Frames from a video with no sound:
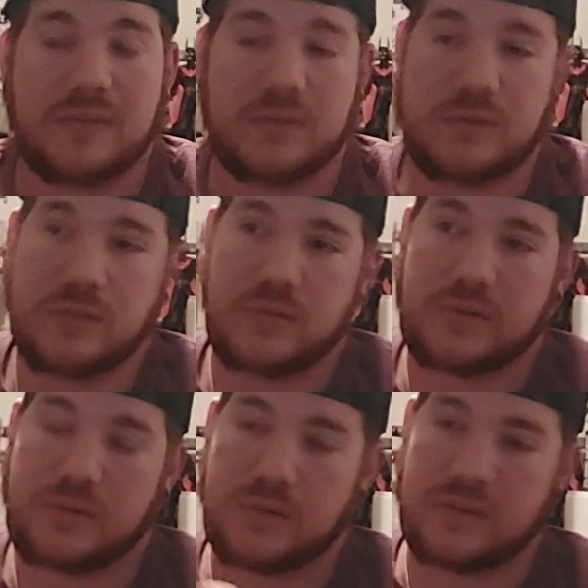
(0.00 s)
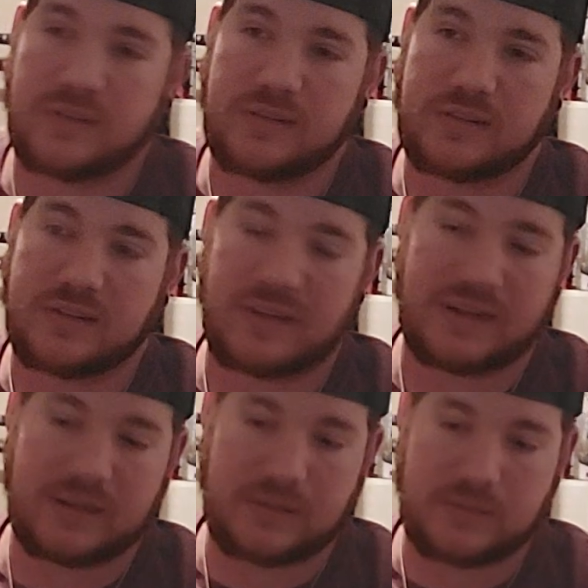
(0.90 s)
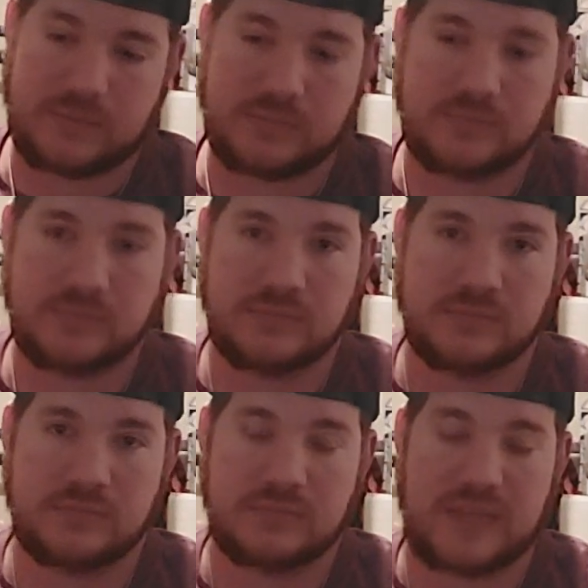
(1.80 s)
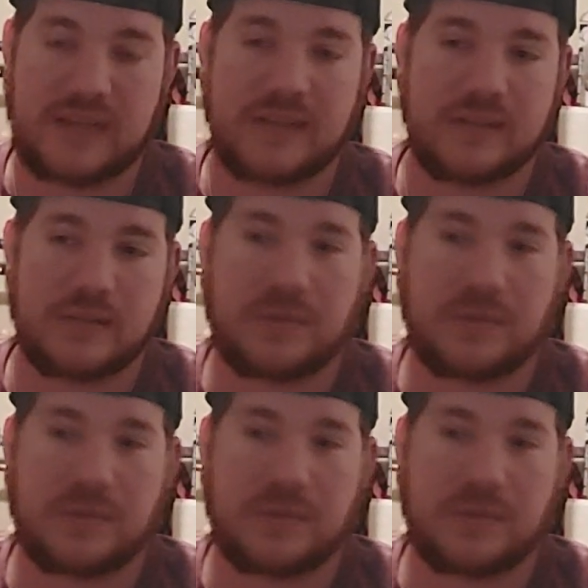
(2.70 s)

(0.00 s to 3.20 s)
which is really cool because it looks like Anakin's